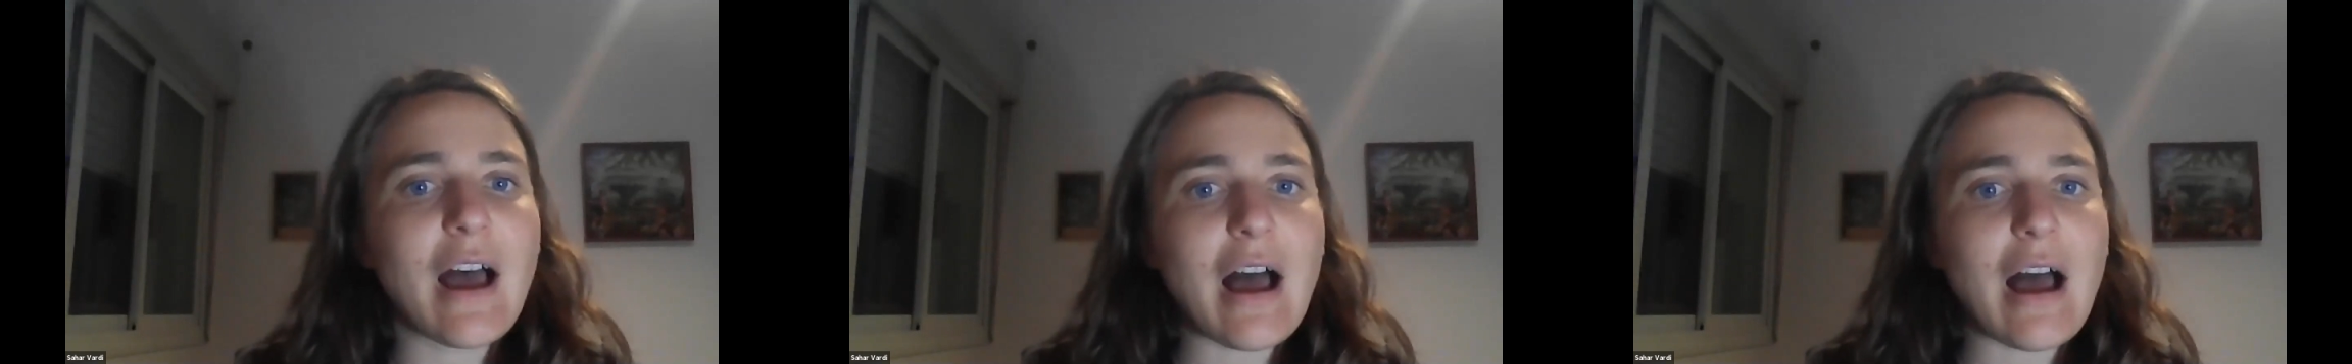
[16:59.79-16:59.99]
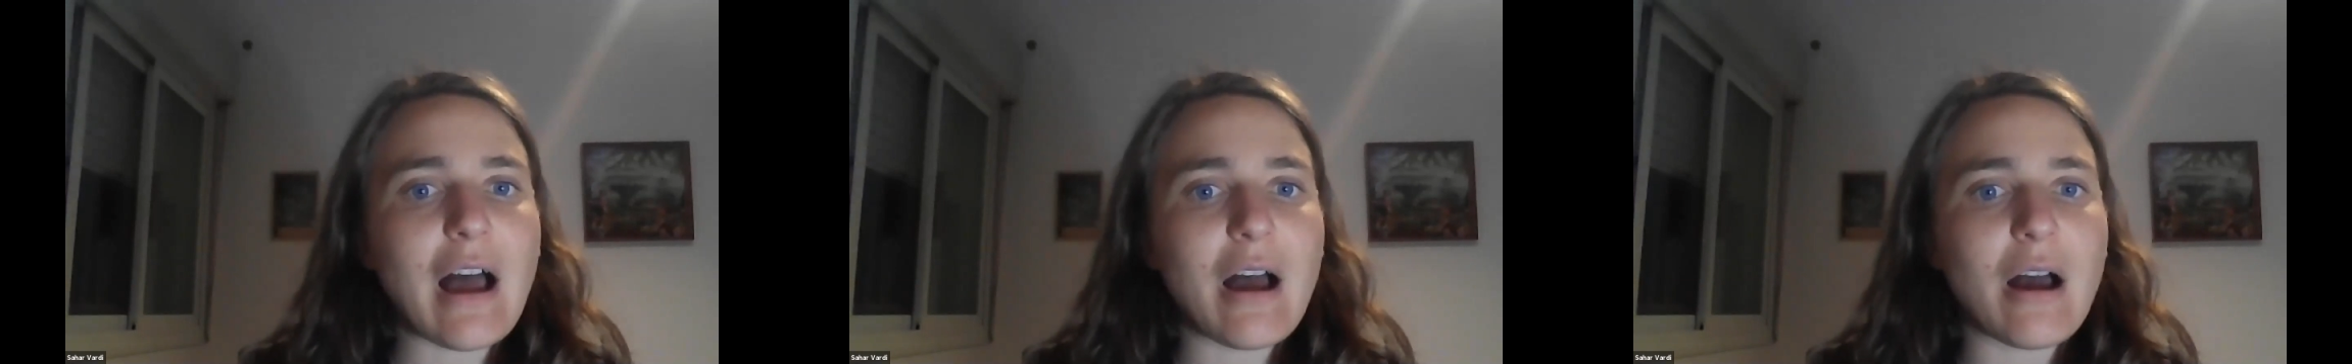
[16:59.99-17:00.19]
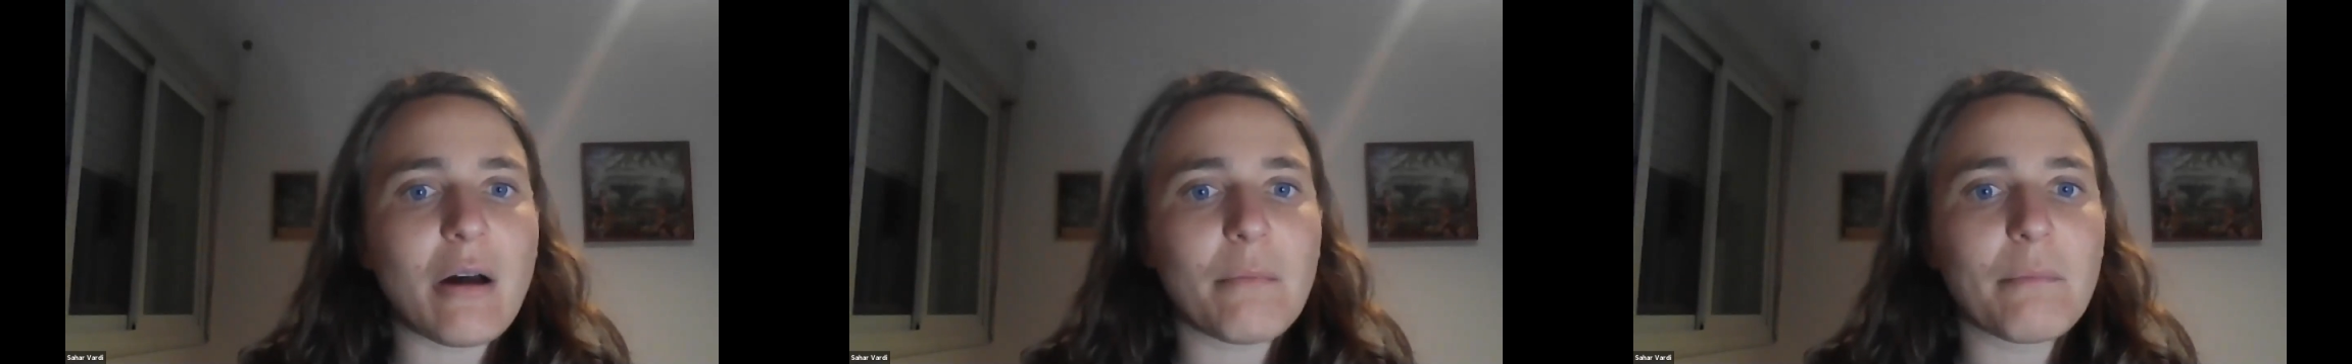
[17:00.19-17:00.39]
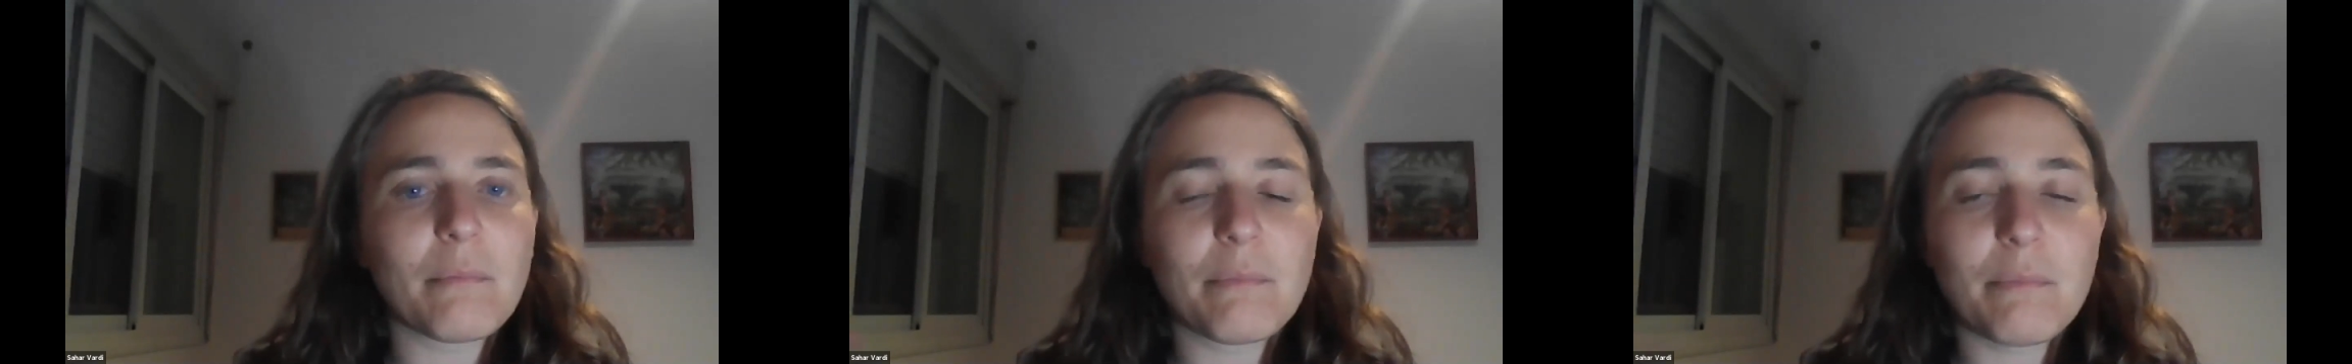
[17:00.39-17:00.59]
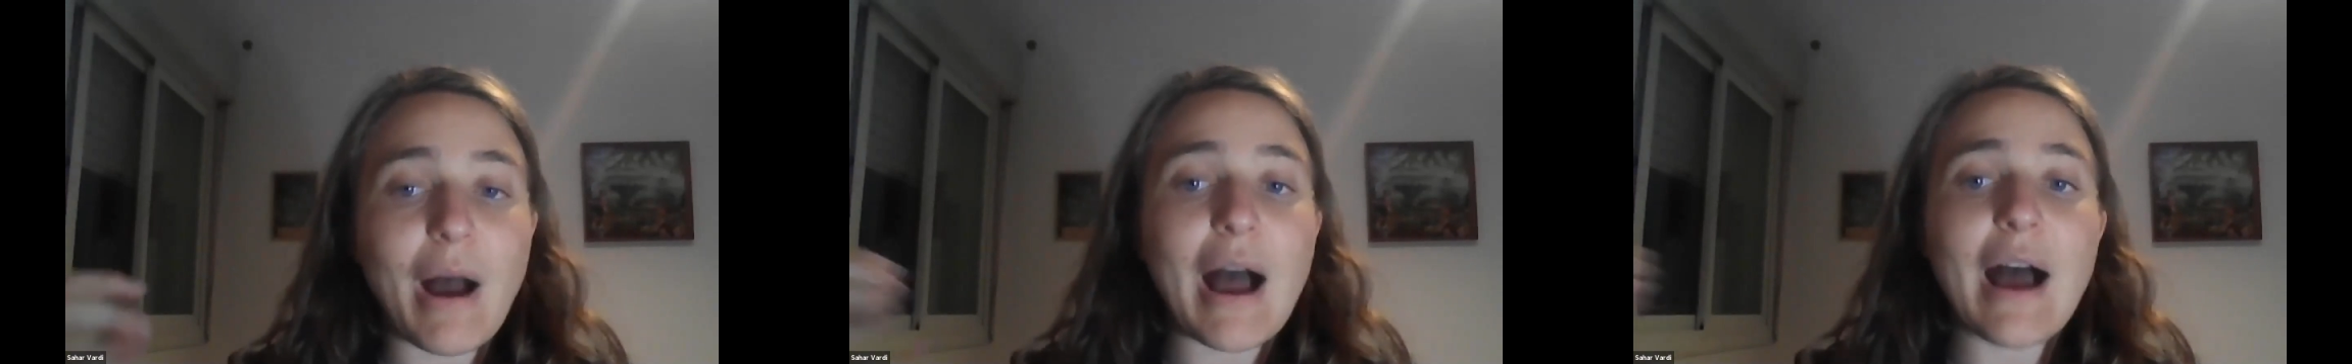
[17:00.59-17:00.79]

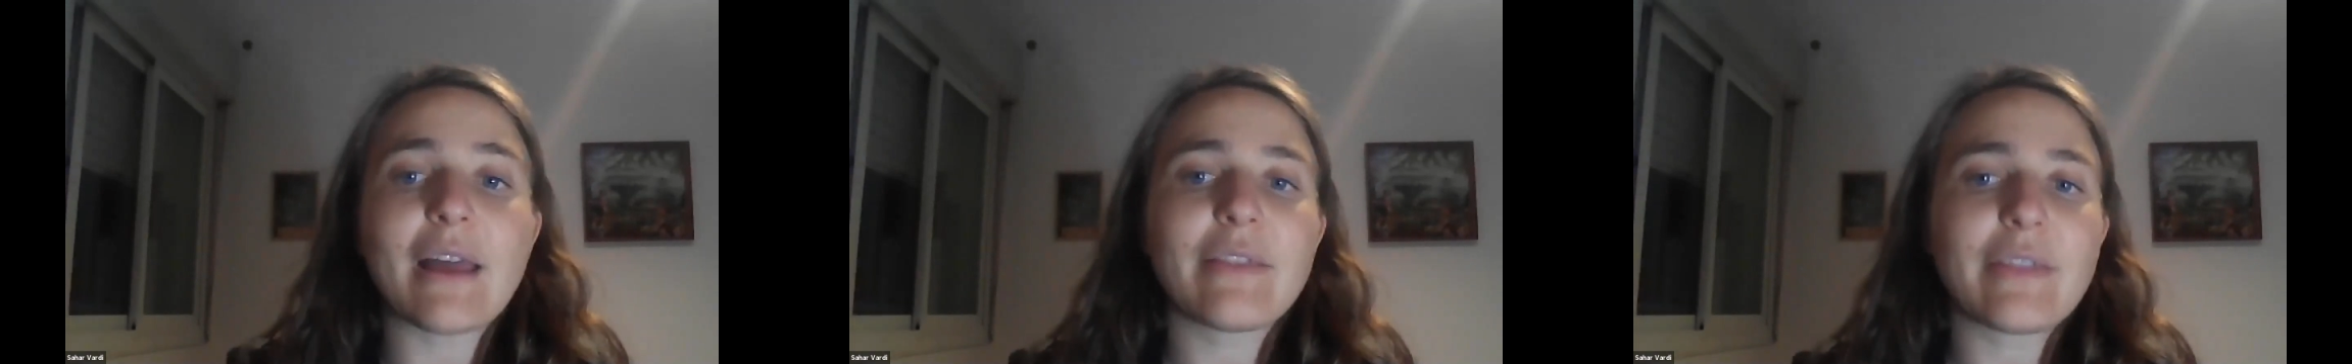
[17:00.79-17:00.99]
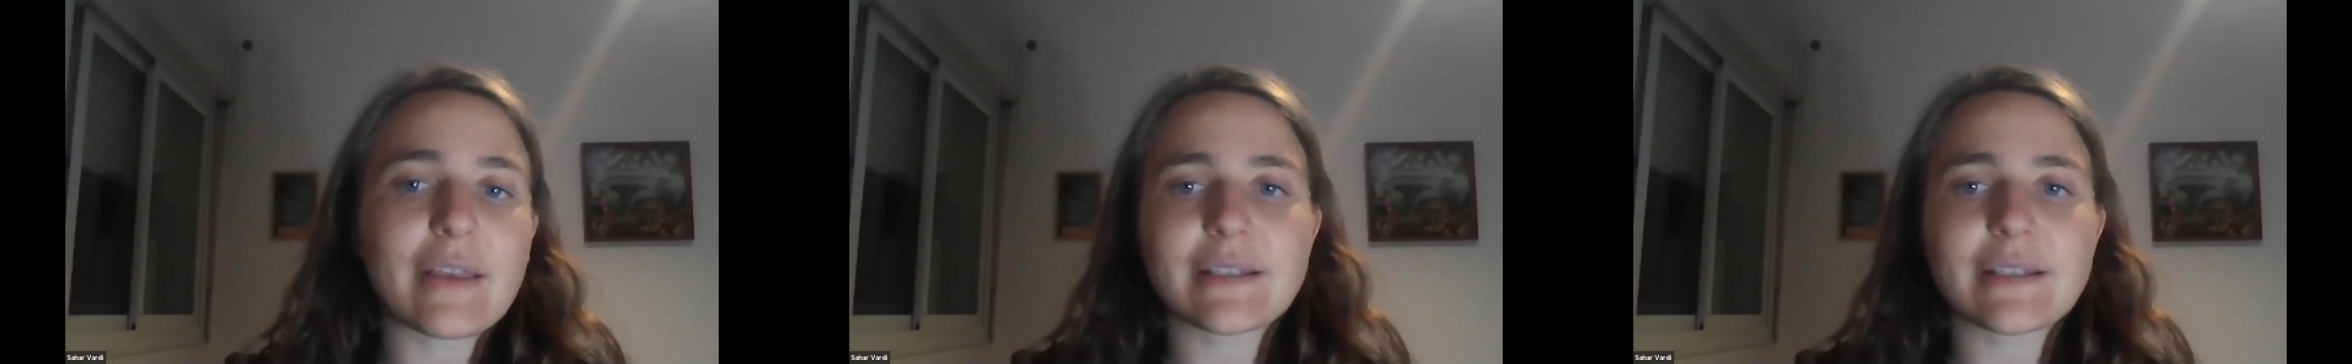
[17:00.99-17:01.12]
by